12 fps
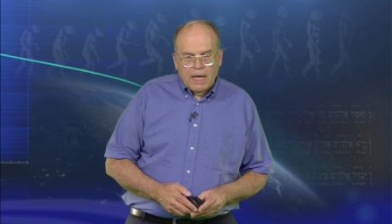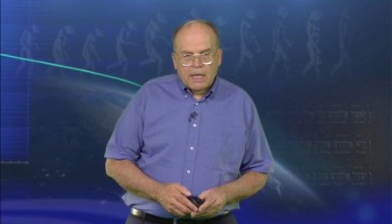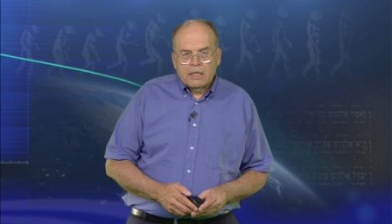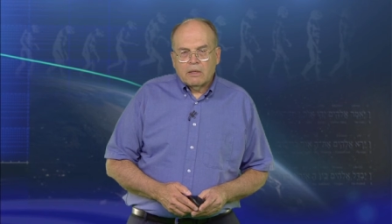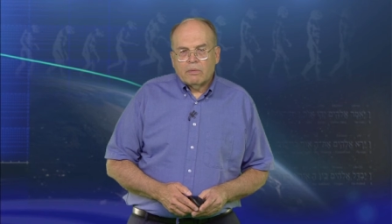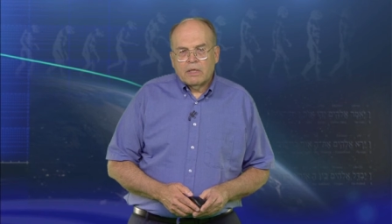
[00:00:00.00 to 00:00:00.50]

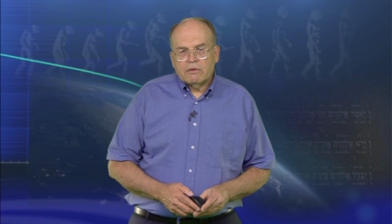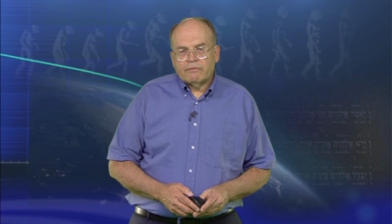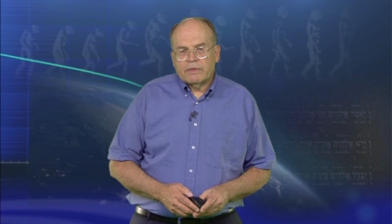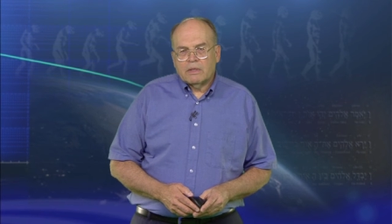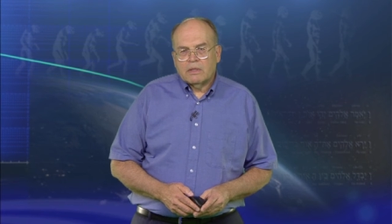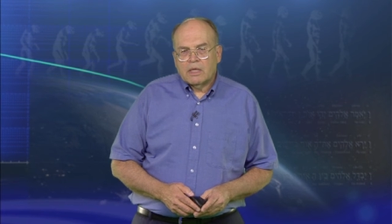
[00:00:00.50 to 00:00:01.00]
And yet we have
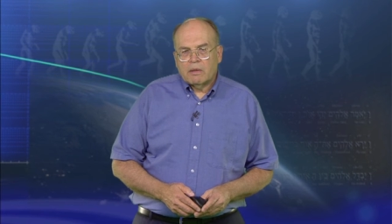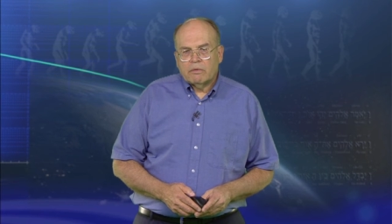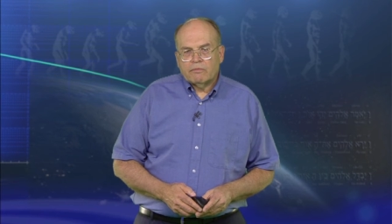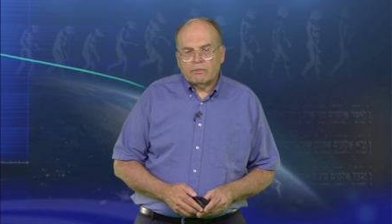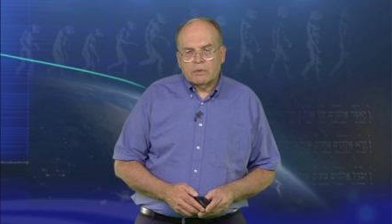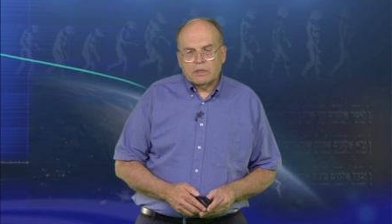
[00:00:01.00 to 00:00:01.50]
found
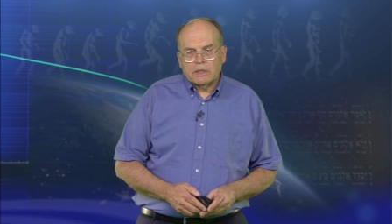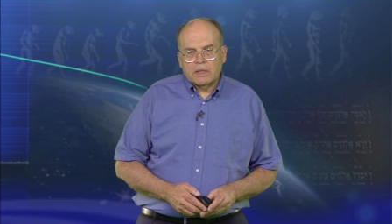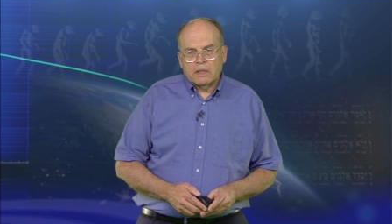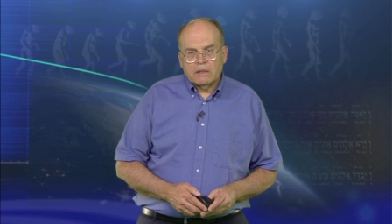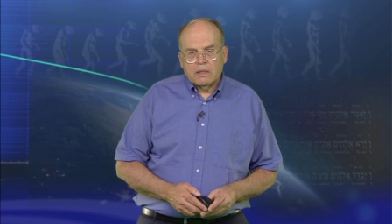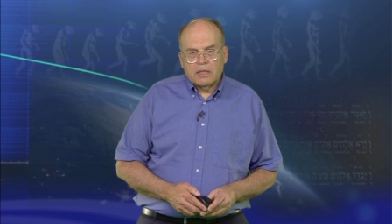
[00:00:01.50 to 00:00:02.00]
carbon
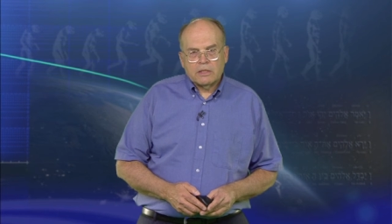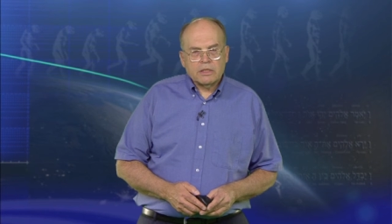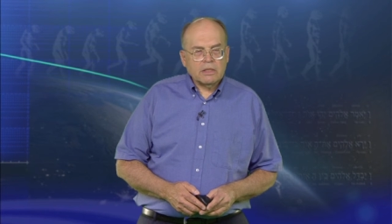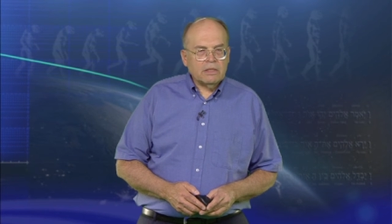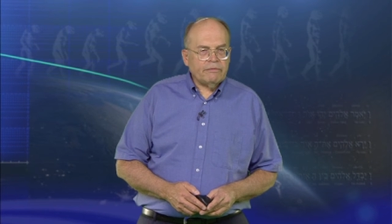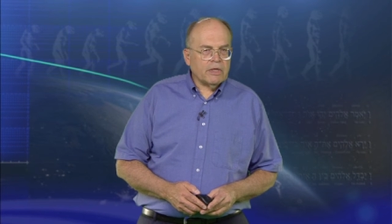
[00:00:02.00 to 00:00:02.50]
14 in
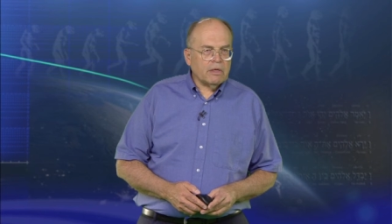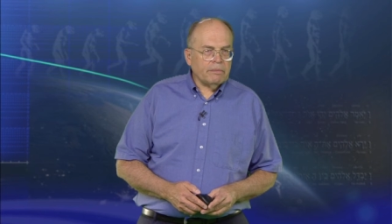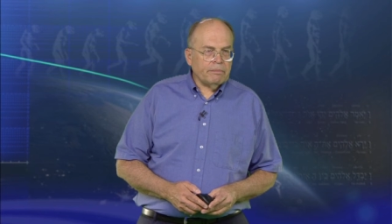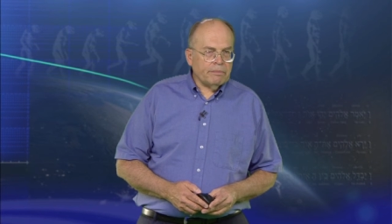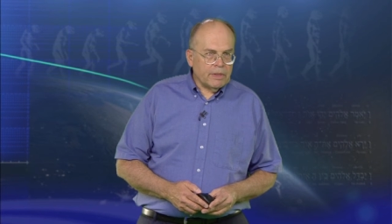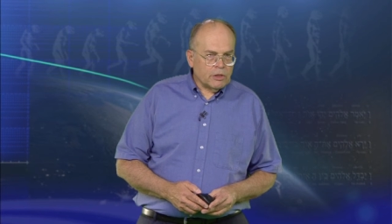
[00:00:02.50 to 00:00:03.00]

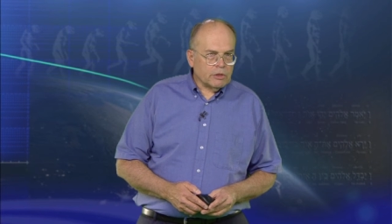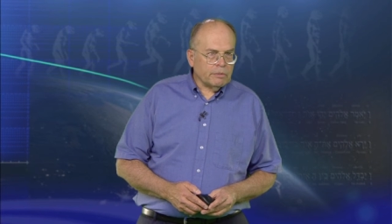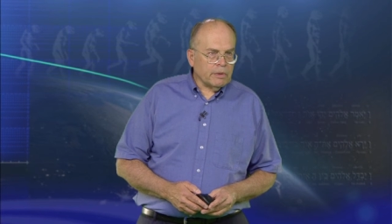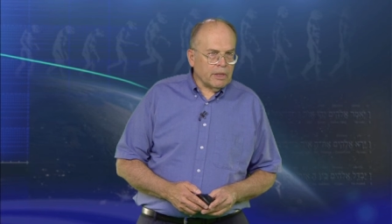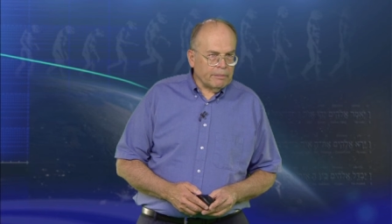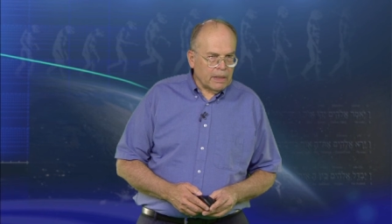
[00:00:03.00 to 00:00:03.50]
significant
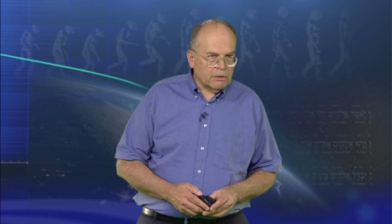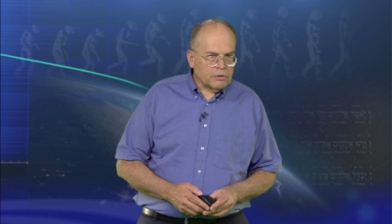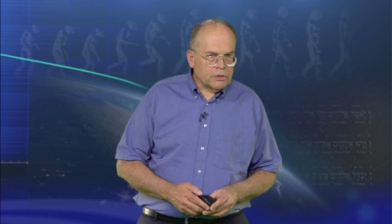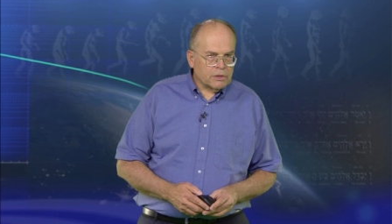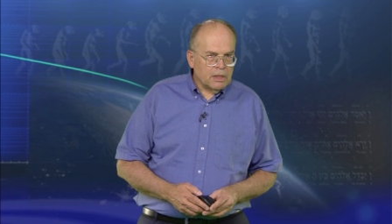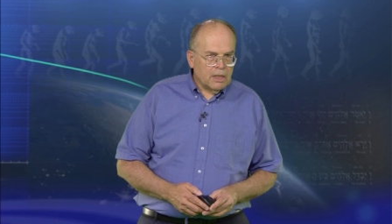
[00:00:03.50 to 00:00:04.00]
measurable
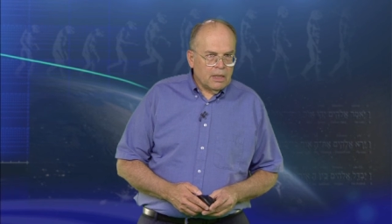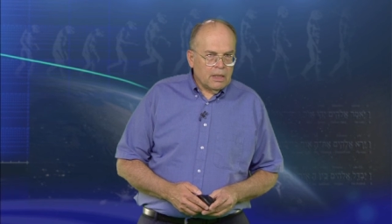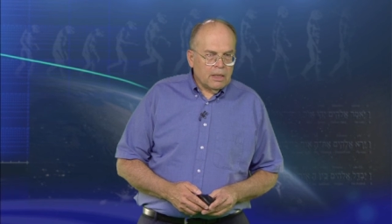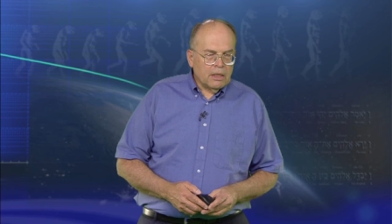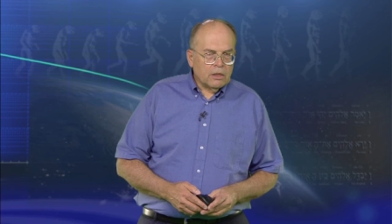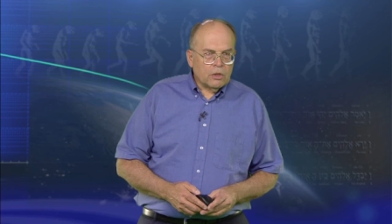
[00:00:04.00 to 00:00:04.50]
amounts
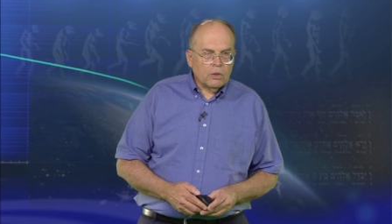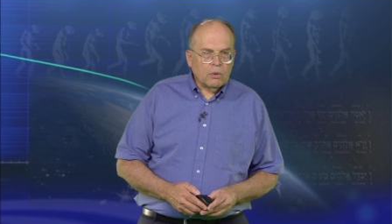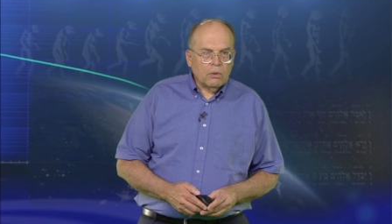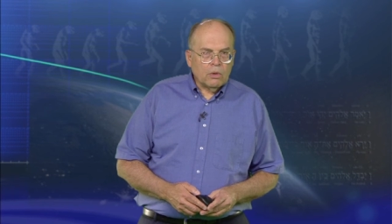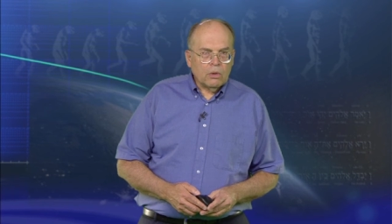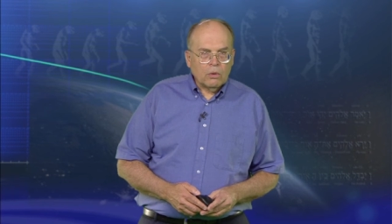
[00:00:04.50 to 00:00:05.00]
in
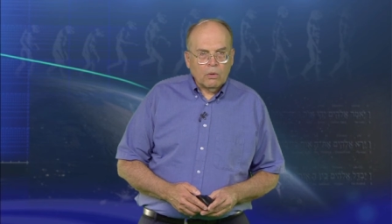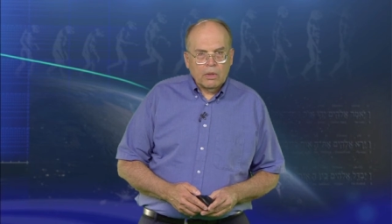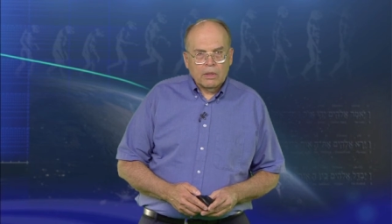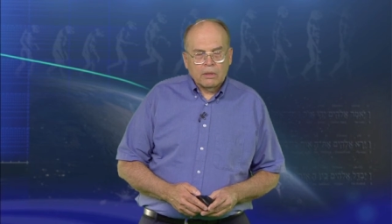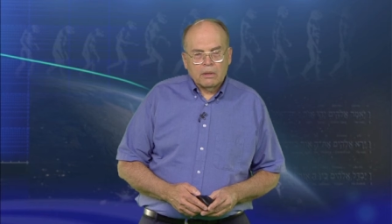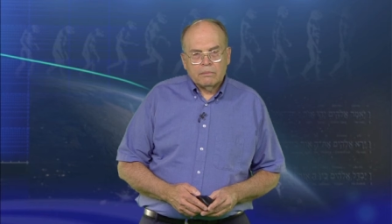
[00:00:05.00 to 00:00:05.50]
coal,
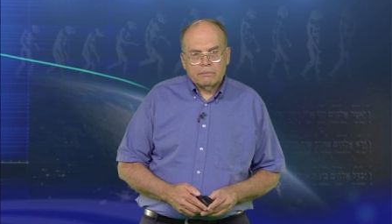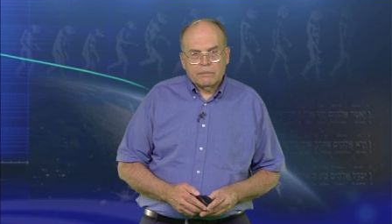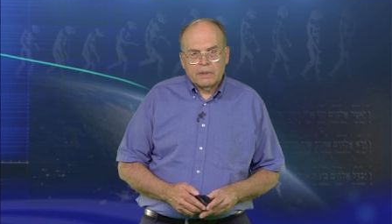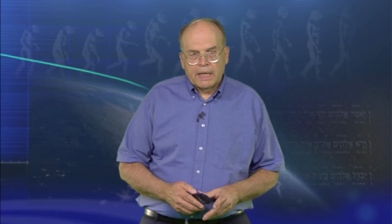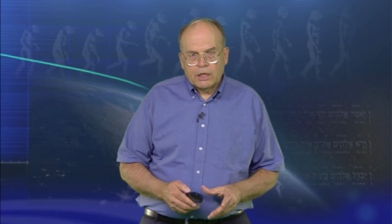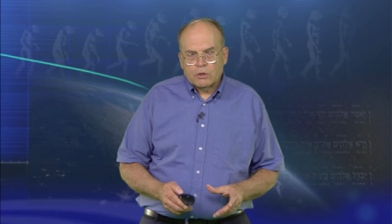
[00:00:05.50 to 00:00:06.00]
oil,
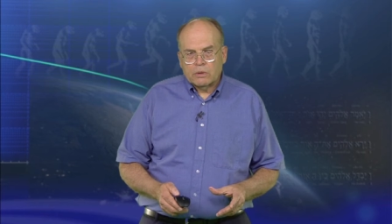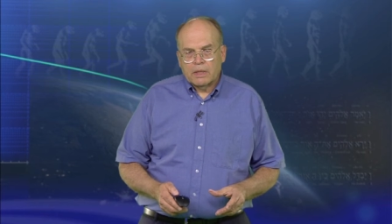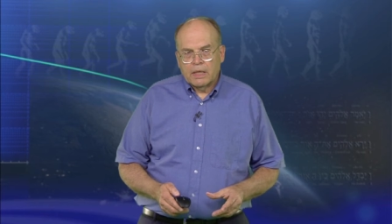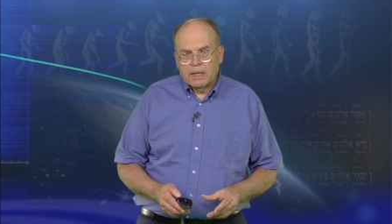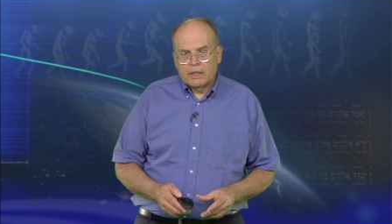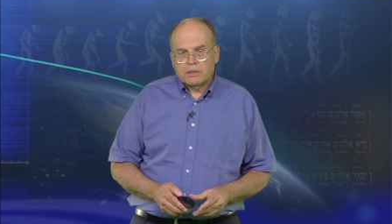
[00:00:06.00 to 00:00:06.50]
natural
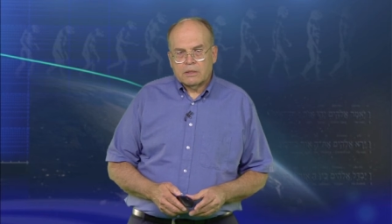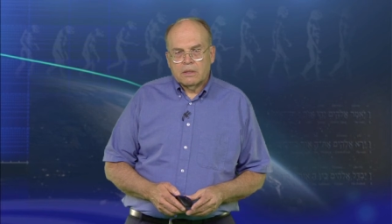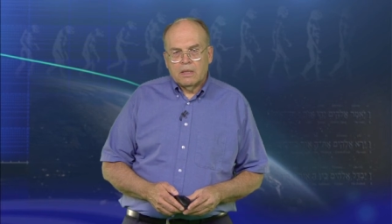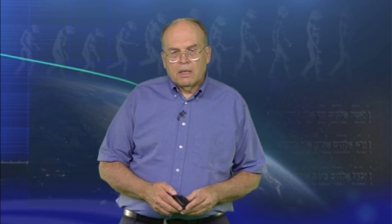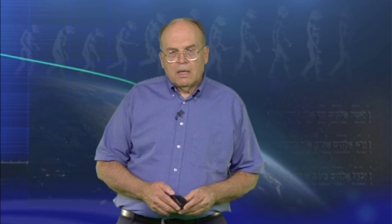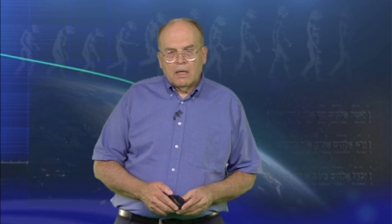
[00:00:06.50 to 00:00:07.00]
gas,
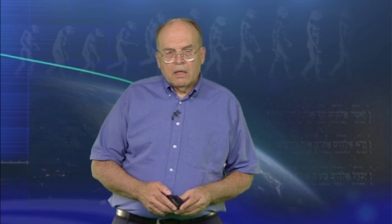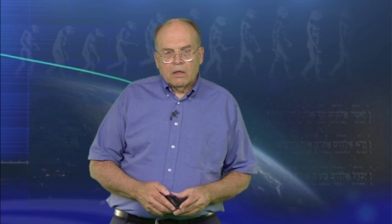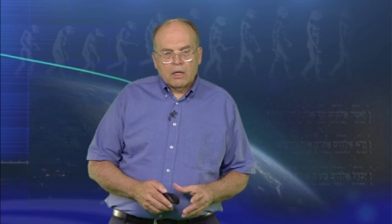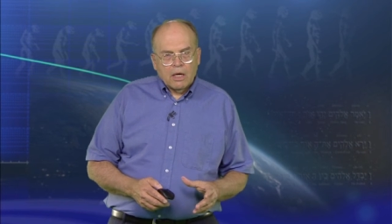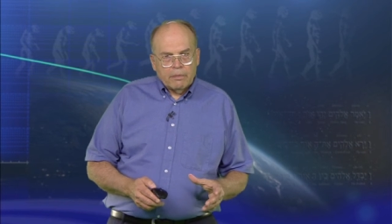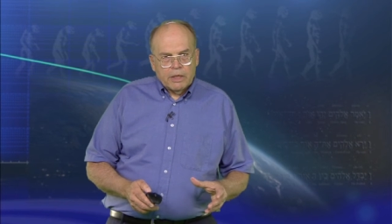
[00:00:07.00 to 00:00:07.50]

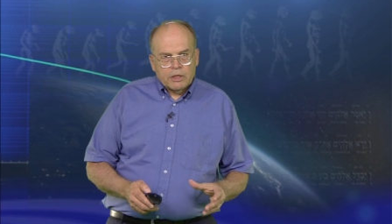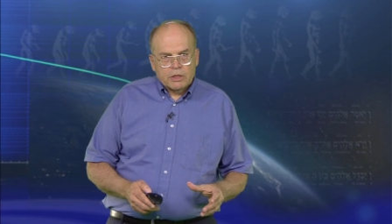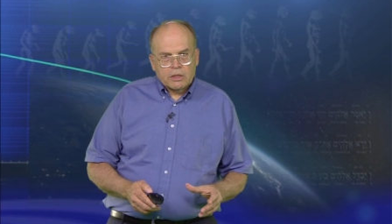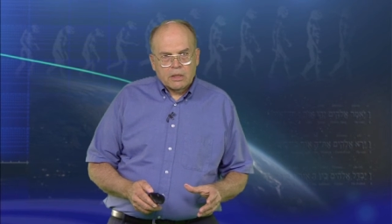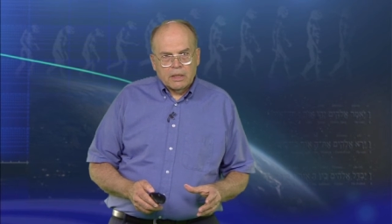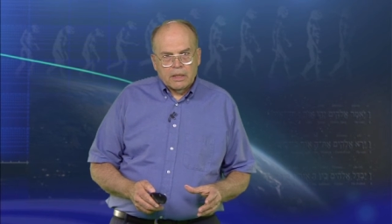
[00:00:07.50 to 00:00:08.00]

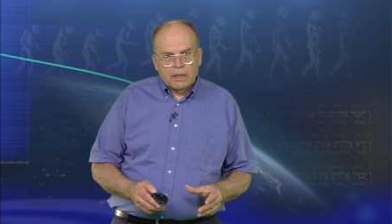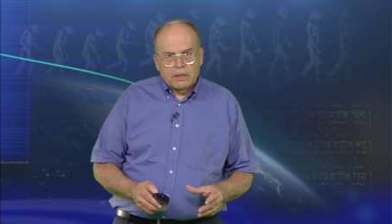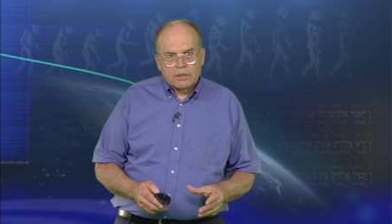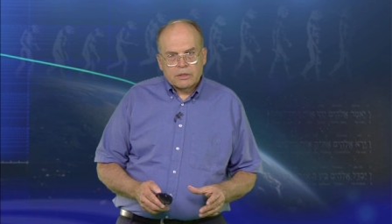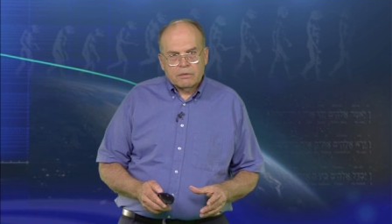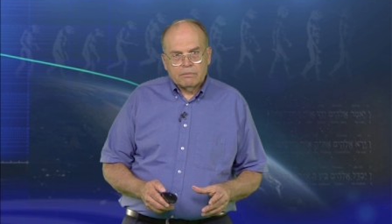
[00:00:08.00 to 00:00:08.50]
carbonaceous
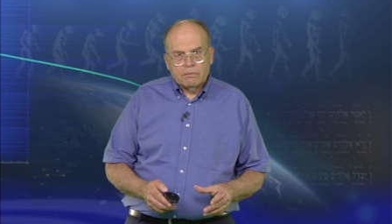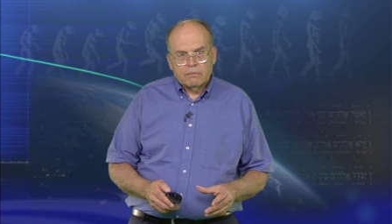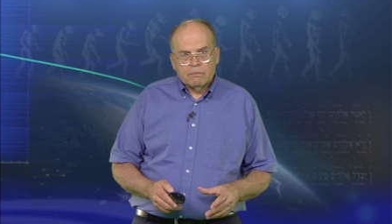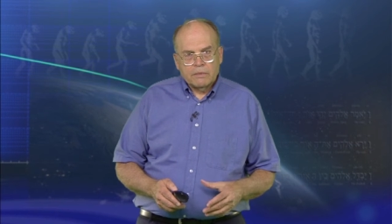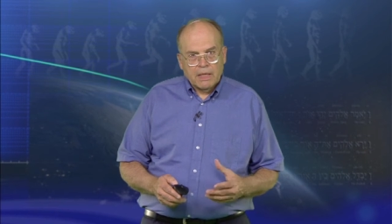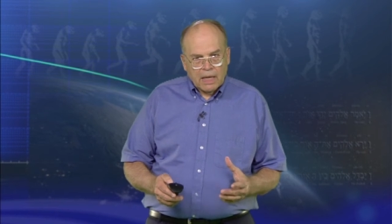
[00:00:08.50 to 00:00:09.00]
clays,
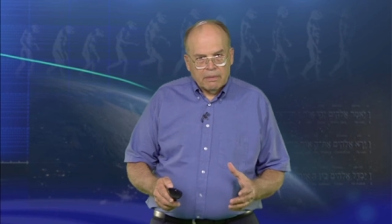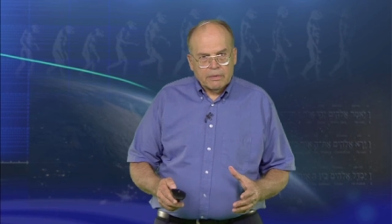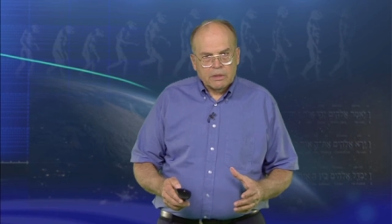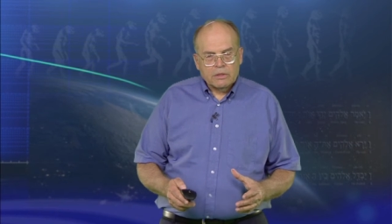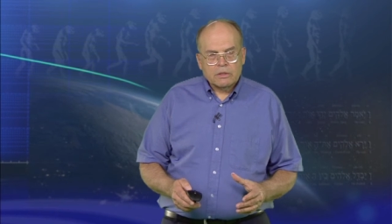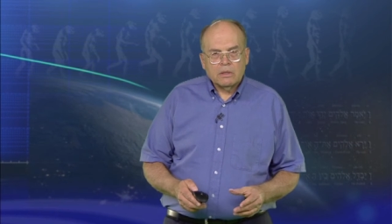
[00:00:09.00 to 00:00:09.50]

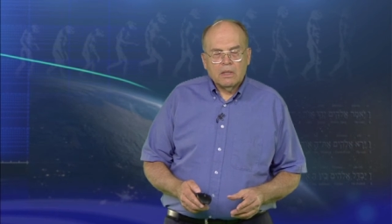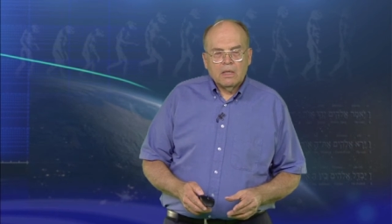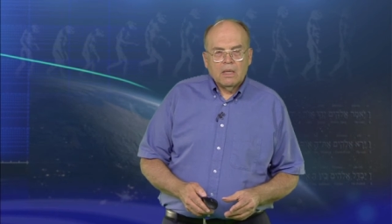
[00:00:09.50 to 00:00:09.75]
diamonds,